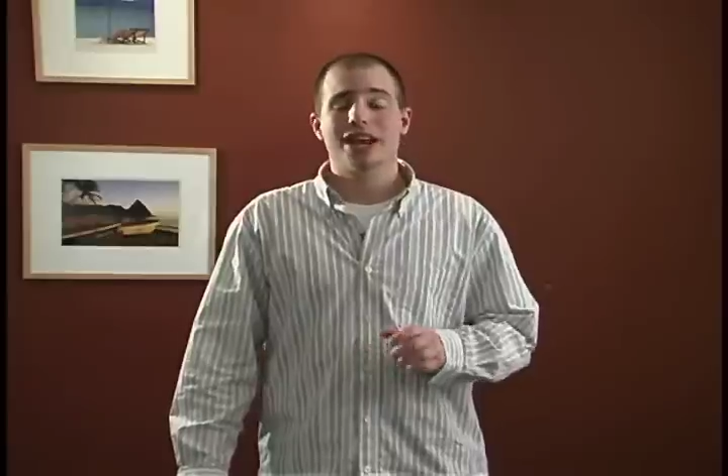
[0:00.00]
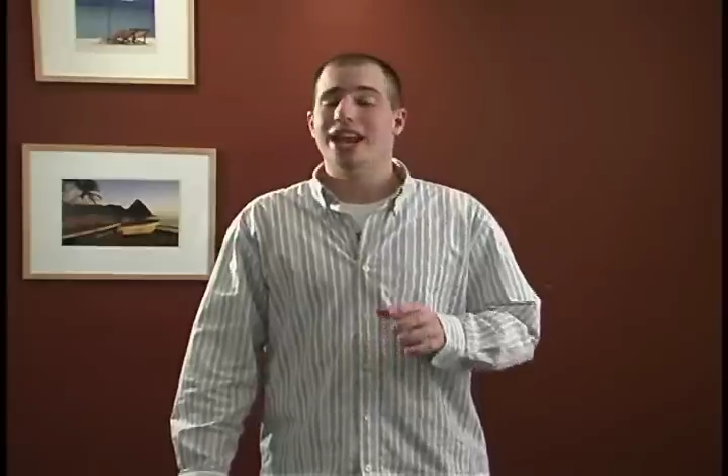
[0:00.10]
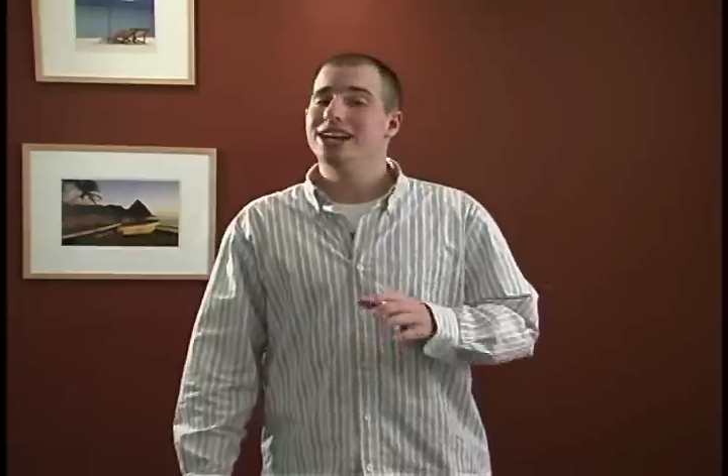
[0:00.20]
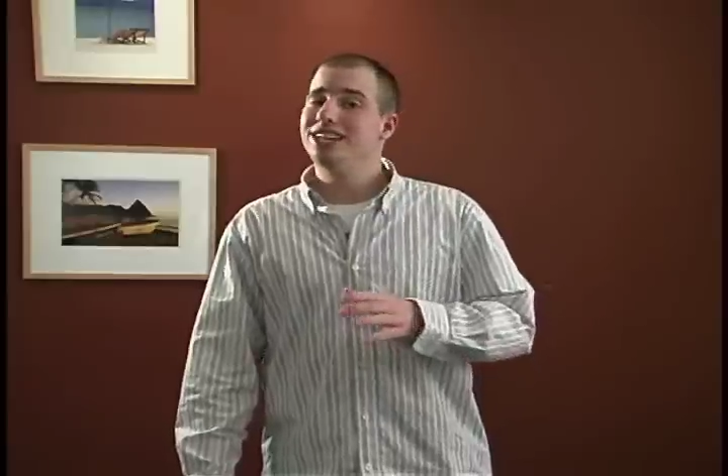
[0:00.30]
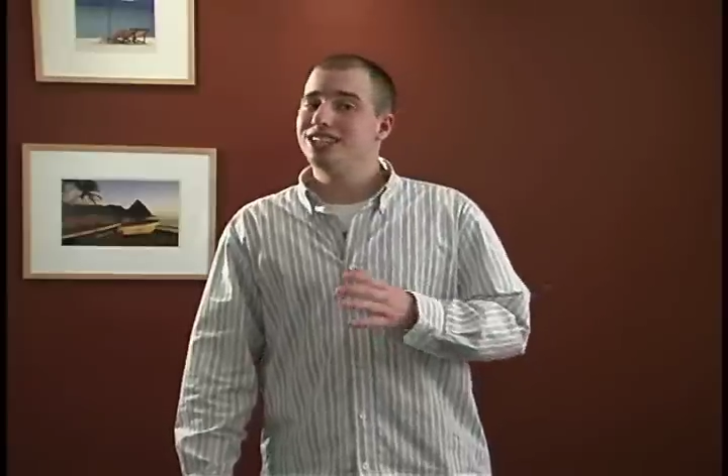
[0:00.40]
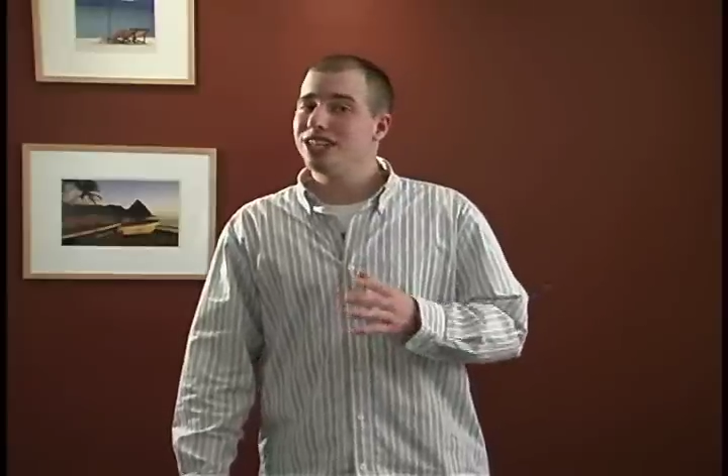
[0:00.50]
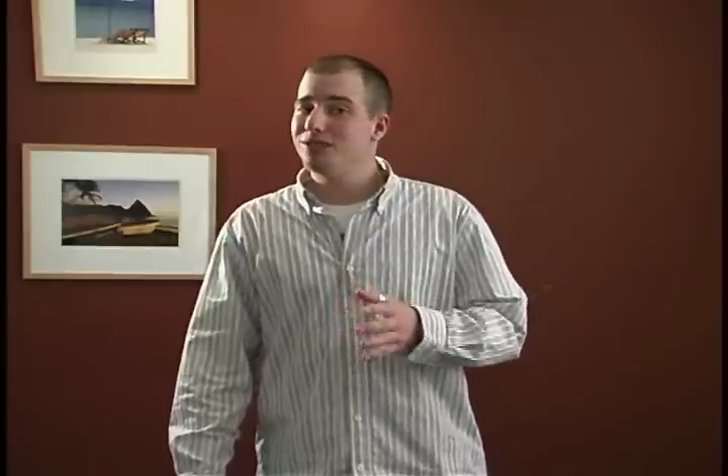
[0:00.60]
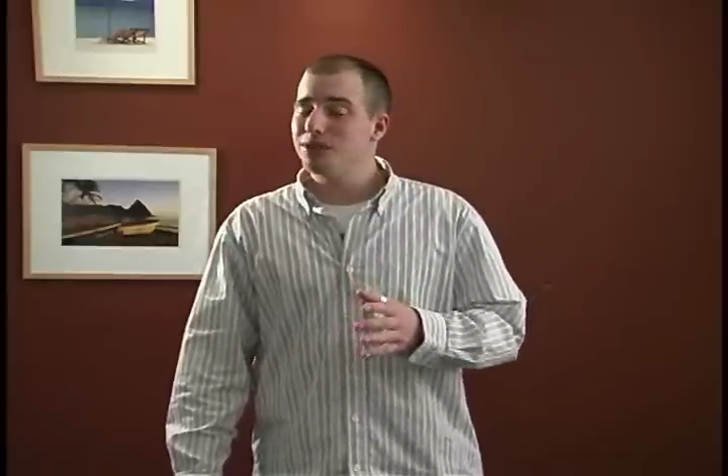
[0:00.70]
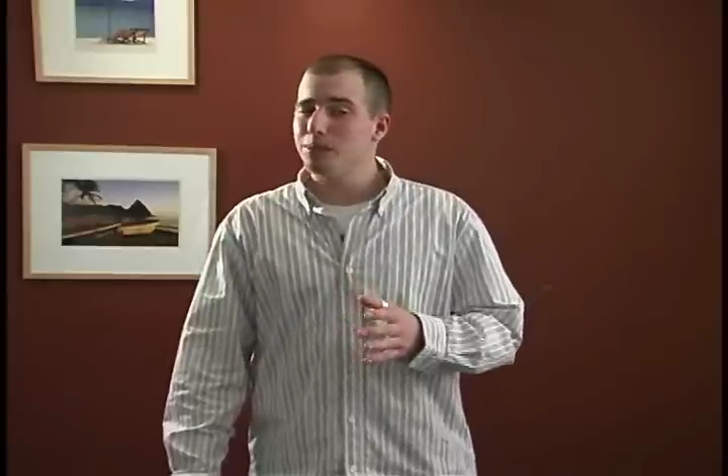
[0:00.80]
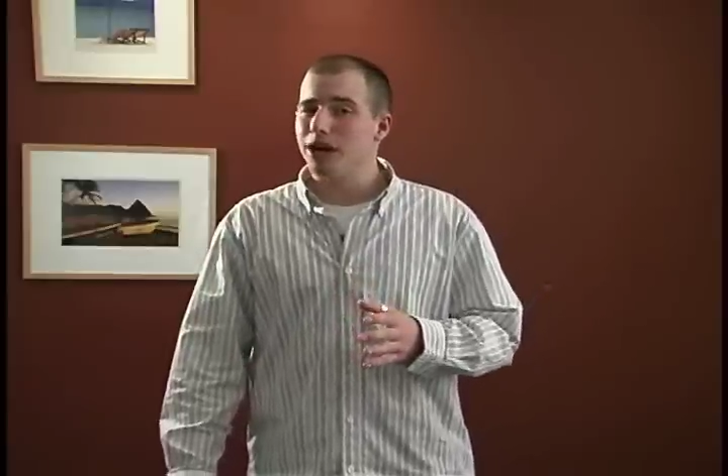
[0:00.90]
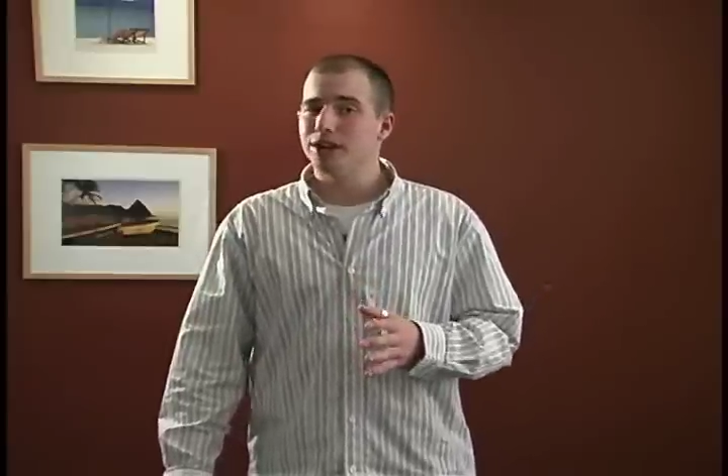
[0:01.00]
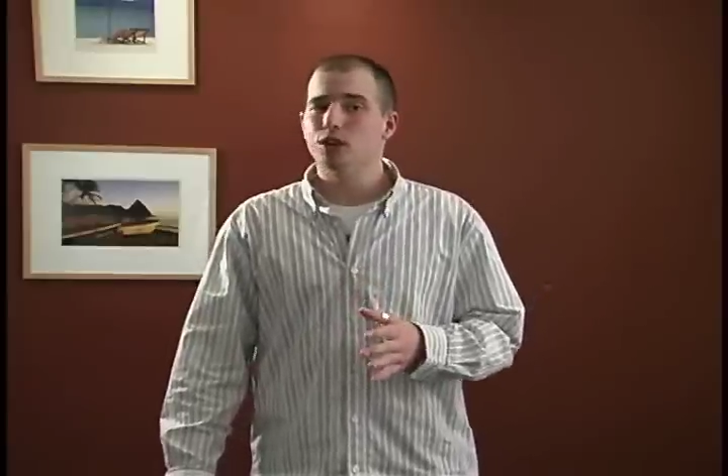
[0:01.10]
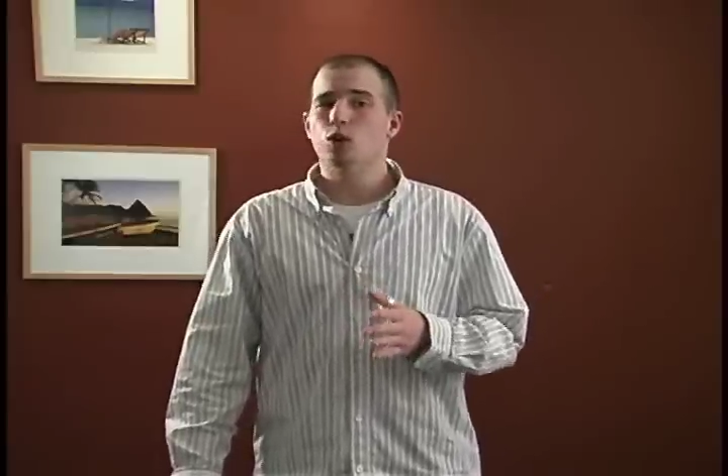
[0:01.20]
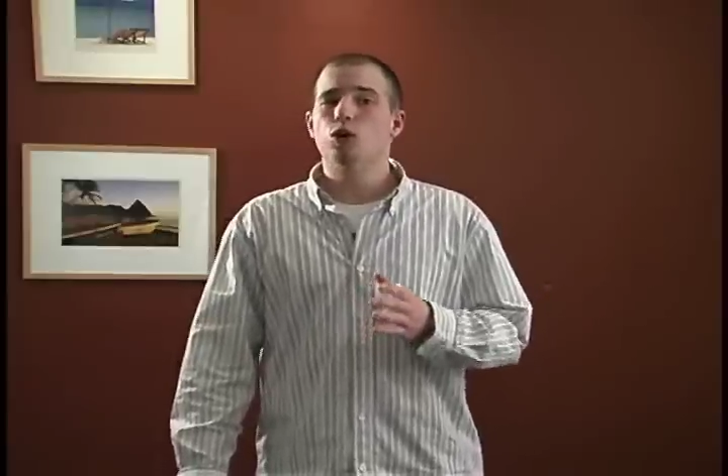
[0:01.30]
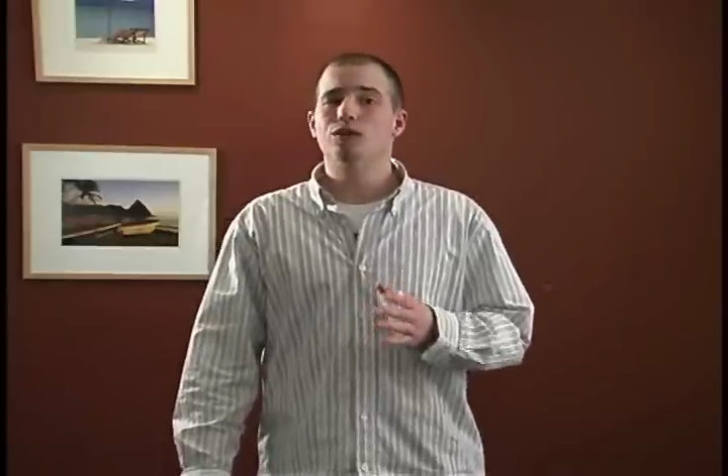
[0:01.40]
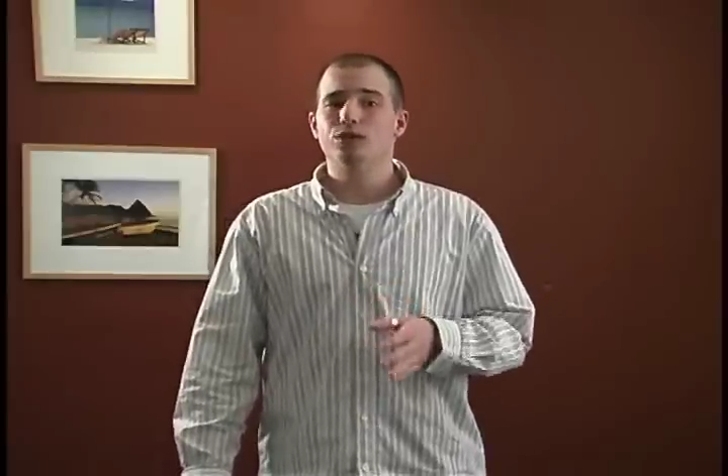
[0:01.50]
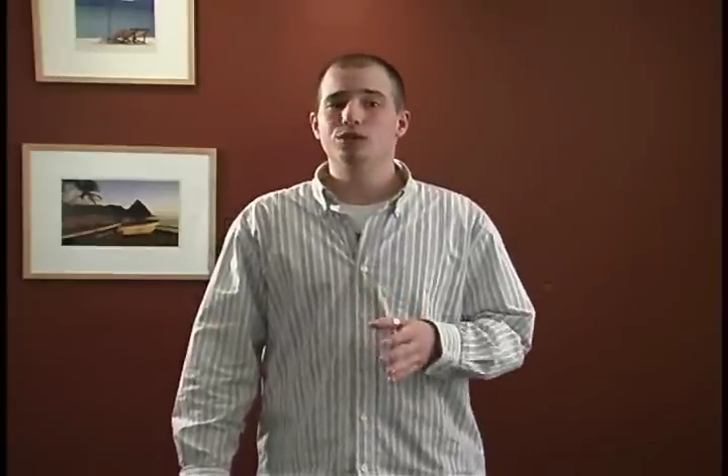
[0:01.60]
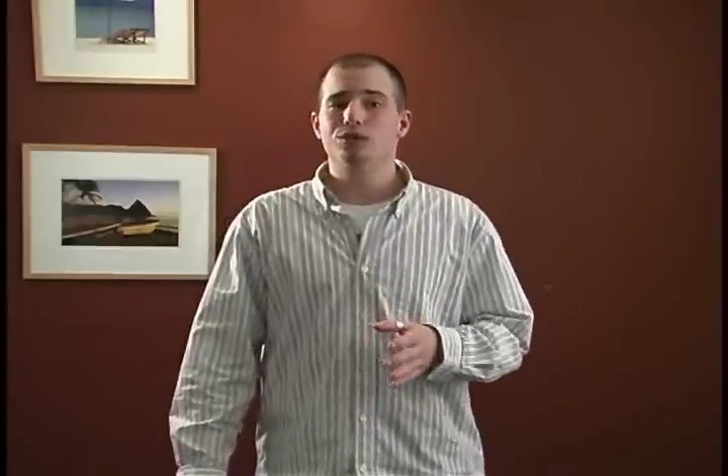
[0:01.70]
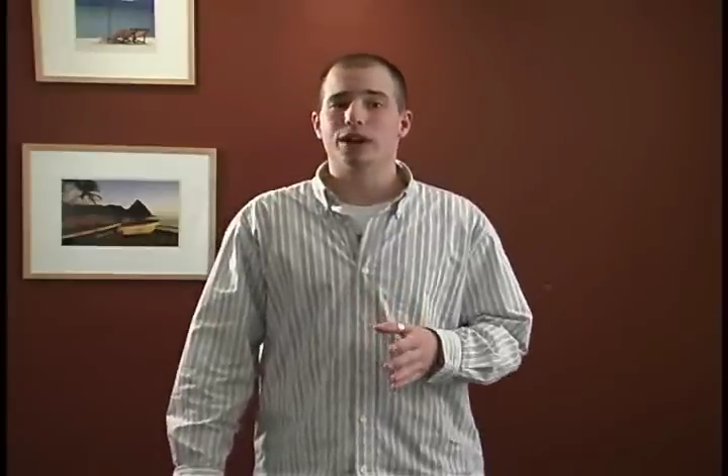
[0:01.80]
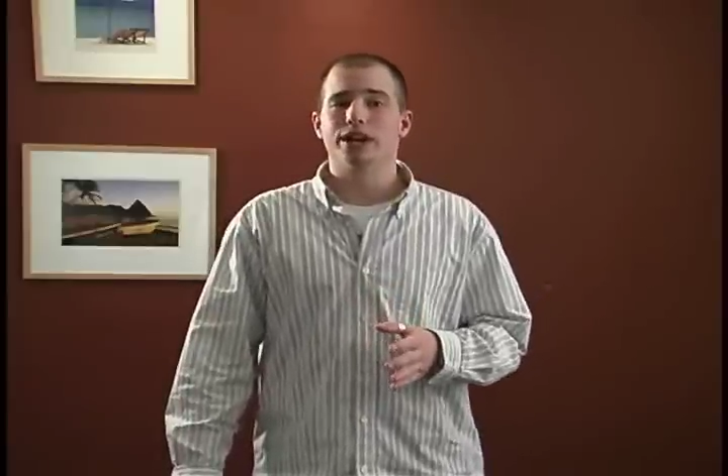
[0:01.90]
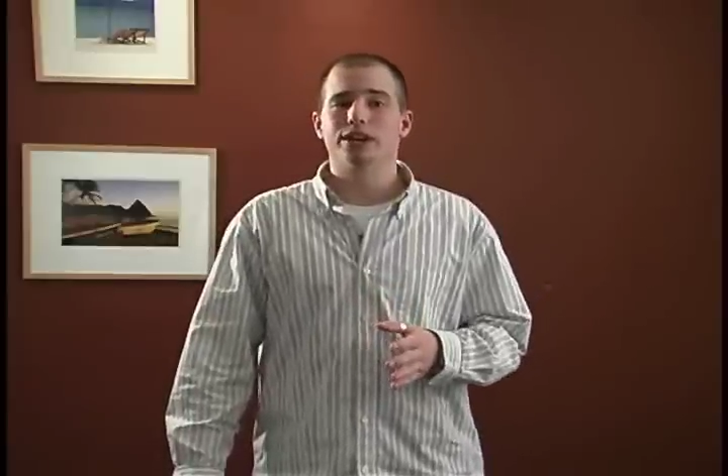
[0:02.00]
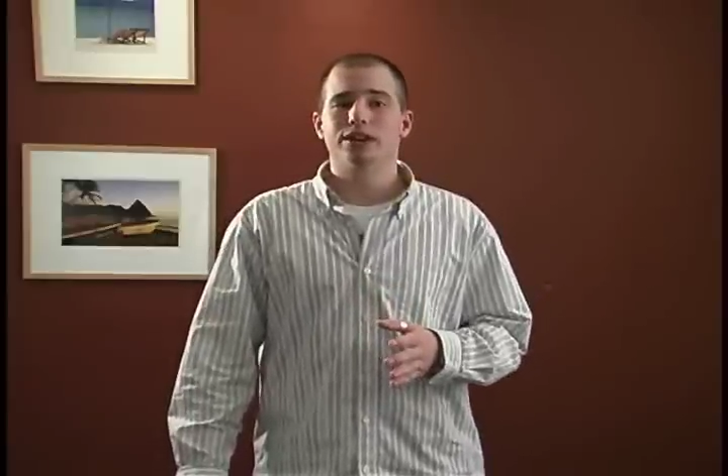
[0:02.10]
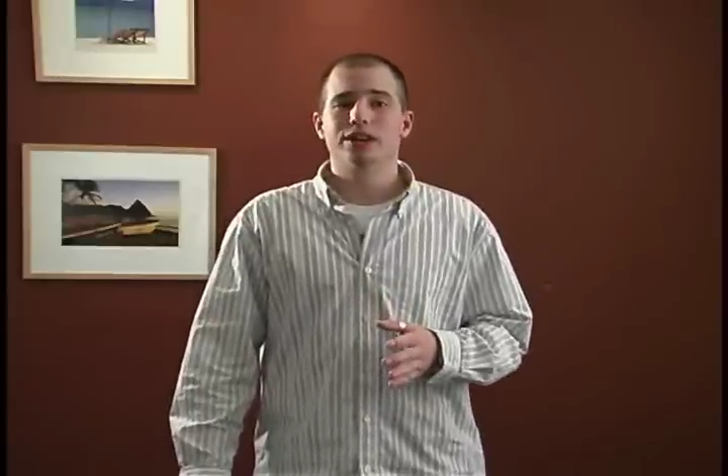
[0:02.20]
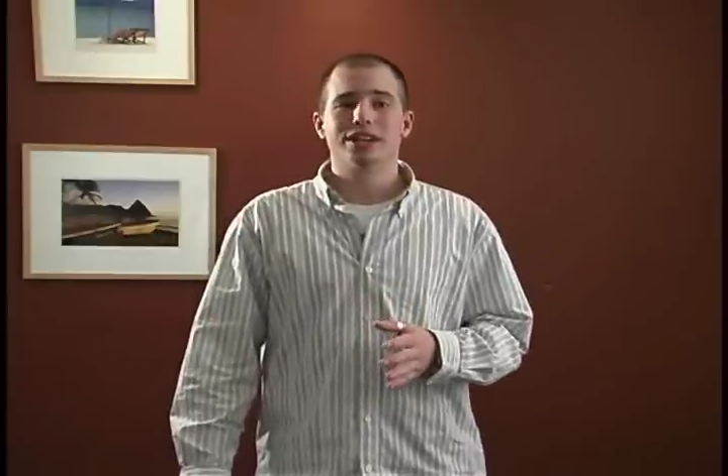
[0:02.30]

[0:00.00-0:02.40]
Any TV monitor or viewfinder